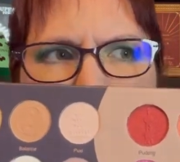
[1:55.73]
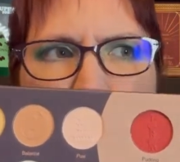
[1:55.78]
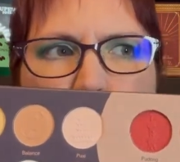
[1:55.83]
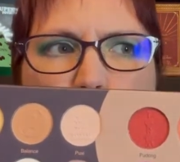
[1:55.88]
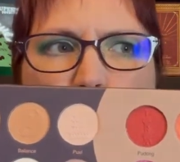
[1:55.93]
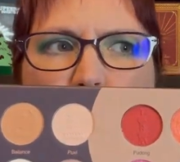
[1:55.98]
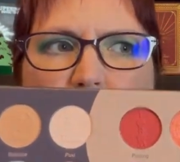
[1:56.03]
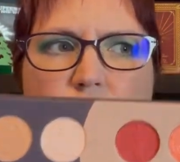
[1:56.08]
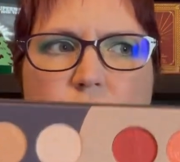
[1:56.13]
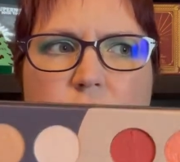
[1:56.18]

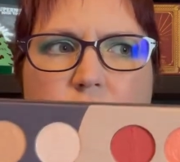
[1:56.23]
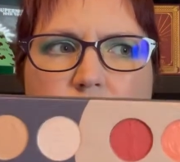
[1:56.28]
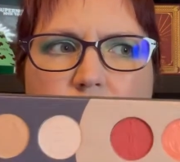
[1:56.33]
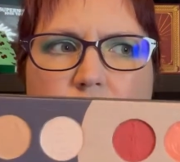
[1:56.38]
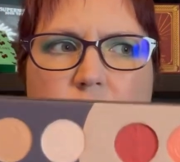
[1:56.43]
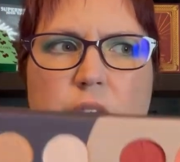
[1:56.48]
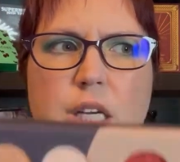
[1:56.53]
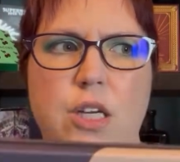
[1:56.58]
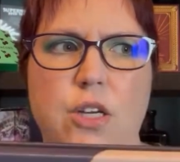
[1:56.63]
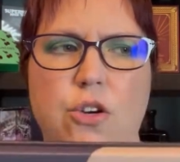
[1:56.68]
was
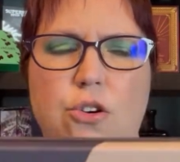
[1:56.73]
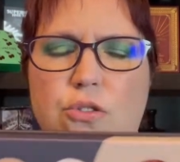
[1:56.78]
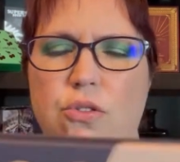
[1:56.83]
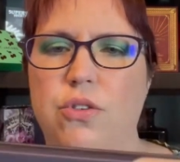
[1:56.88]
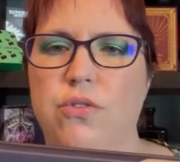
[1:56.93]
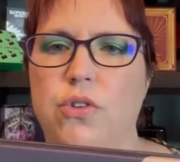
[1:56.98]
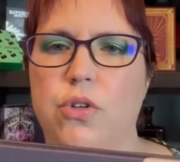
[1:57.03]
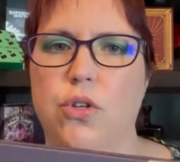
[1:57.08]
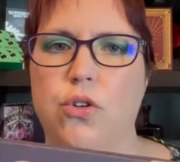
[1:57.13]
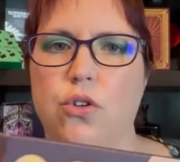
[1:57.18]
a
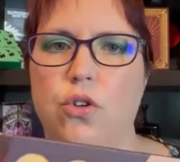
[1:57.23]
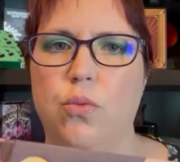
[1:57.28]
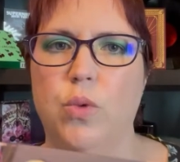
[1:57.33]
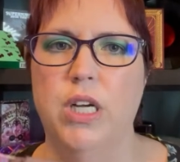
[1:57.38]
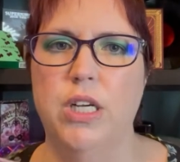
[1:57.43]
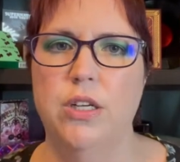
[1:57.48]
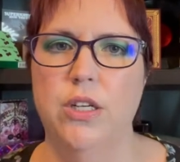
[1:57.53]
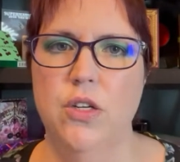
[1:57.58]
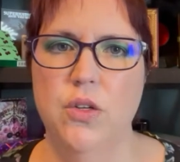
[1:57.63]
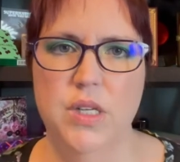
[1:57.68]
controversial
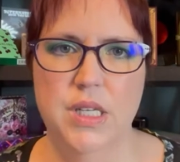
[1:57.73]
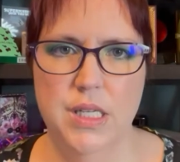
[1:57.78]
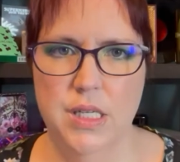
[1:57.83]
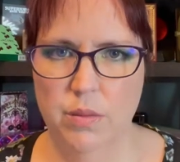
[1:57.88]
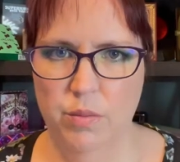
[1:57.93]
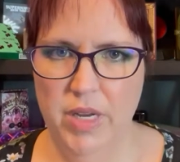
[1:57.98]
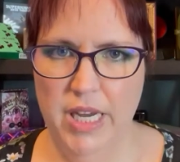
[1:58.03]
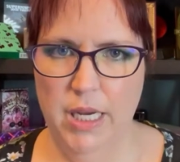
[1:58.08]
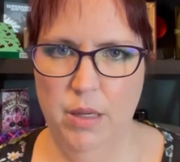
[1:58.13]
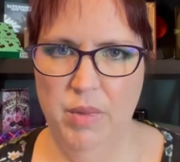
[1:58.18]
one due to
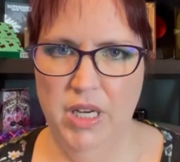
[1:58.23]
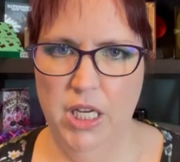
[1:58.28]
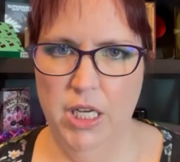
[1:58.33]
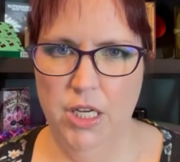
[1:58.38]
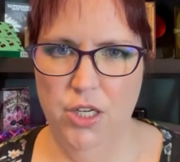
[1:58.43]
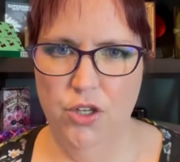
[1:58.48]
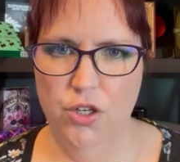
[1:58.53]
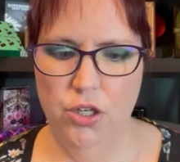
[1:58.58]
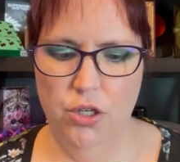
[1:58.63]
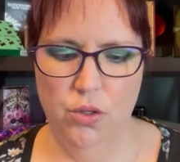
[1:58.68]
some naming
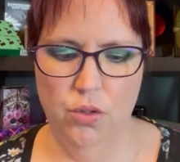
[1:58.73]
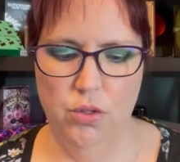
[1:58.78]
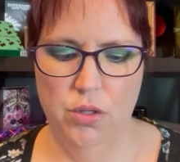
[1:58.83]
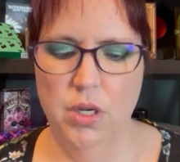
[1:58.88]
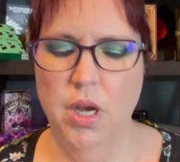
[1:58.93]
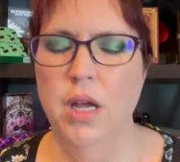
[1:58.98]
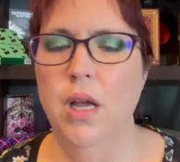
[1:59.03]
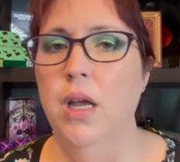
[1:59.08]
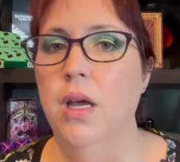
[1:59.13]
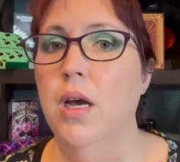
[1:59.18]
issues.
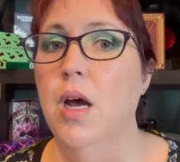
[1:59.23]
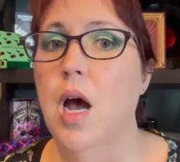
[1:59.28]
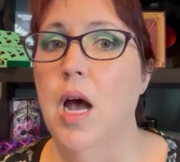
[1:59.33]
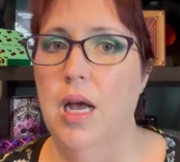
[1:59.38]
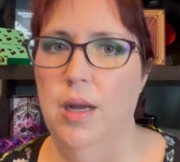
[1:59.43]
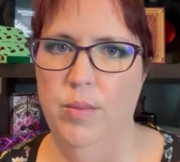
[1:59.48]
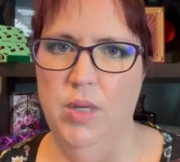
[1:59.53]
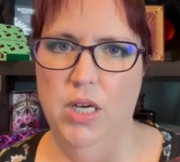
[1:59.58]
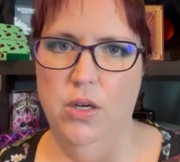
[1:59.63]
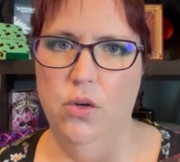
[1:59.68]

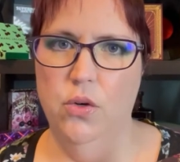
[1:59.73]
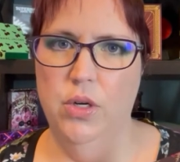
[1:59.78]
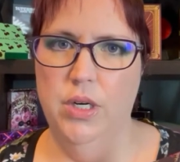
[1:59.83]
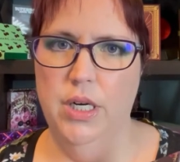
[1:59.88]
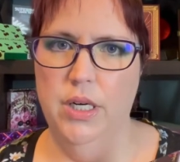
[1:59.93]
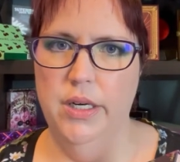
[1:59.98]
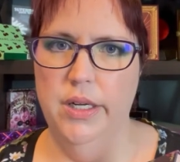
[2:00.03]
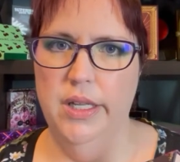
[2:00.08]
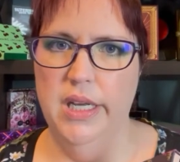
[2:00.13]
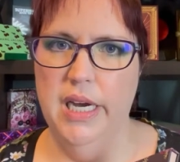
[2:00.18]
I'm not going
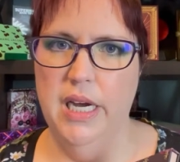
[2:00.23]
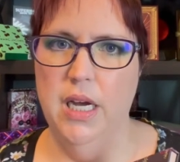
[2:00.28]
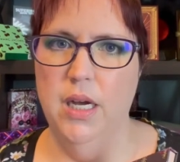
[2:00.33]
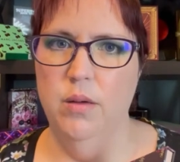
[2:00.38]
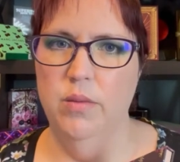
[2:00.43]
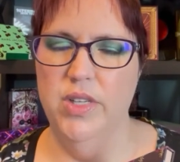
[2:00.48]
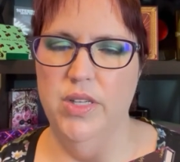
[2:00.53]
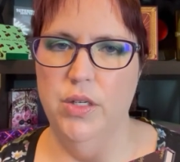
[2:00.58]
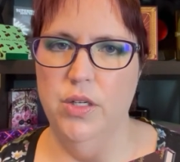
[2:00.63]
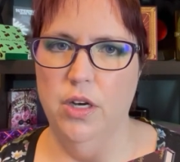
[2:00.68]
into that.
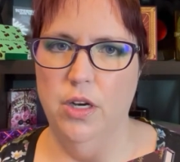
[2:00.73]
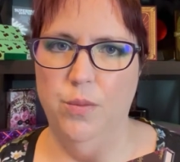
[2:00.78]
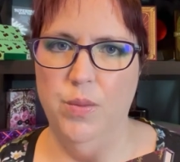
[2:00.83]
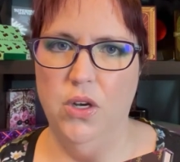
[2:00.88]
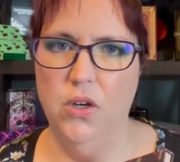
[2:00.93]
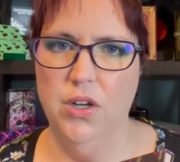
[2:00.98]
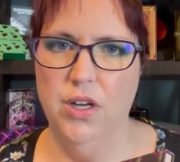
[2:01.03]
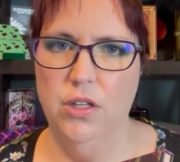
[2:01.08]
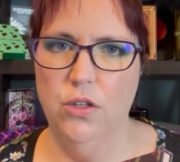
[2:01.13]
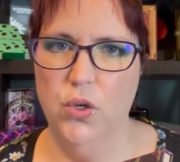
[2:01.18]
I'm just talking
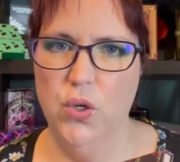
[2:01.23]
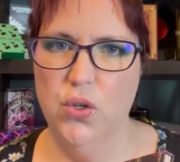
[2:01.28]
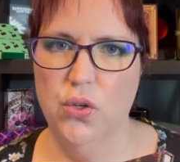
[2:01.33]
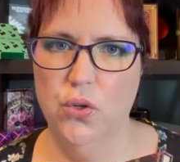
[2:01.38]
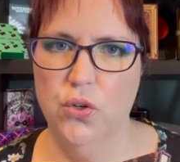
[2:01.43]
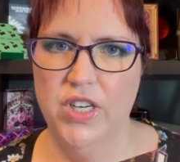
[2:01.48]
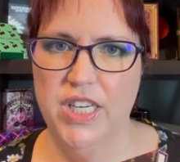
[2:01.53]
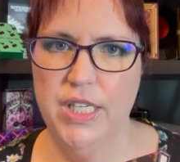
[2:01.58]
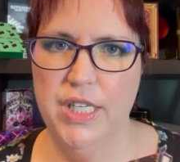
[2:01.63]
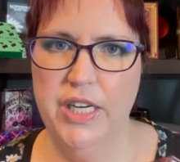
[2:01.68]
about color
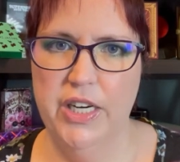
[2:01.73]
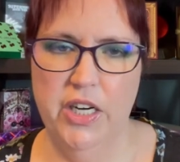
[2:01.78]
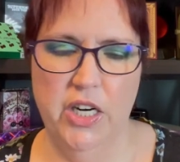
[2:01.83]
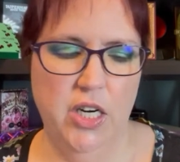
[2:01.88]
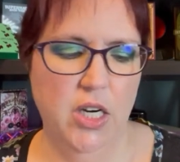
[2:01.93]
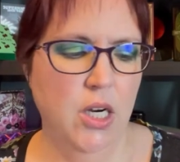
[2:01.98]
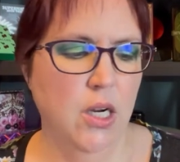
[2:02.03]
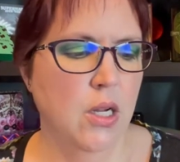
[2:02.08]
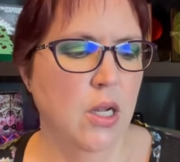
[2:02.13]
stories here.